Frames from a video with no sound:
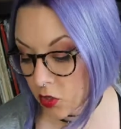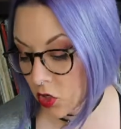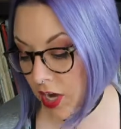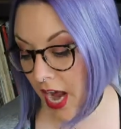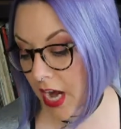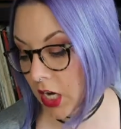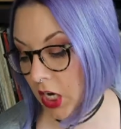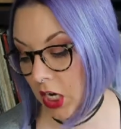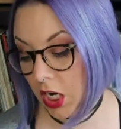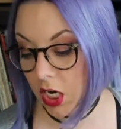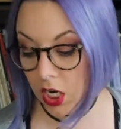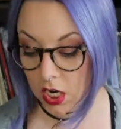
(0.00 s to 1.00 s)

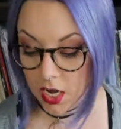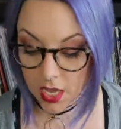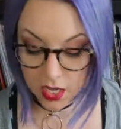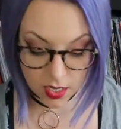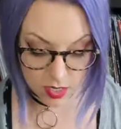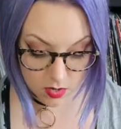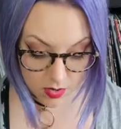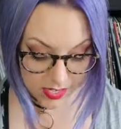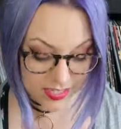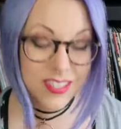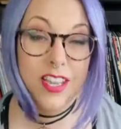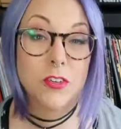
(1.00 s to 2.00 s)
Cracker, you know,
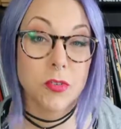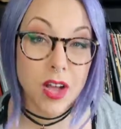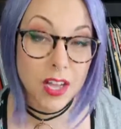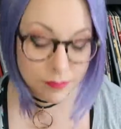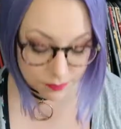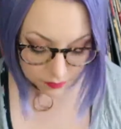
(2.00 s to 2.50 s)
etc.